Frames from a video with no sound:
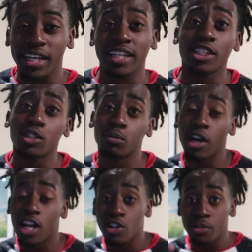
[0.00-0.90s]
man? It's your
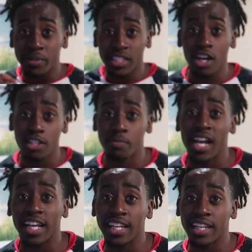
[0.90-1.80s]
boy Drippy Thoughts
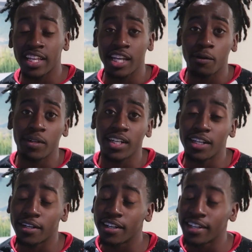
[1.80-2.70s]
back at it again with
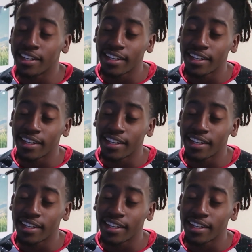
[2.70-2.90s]
another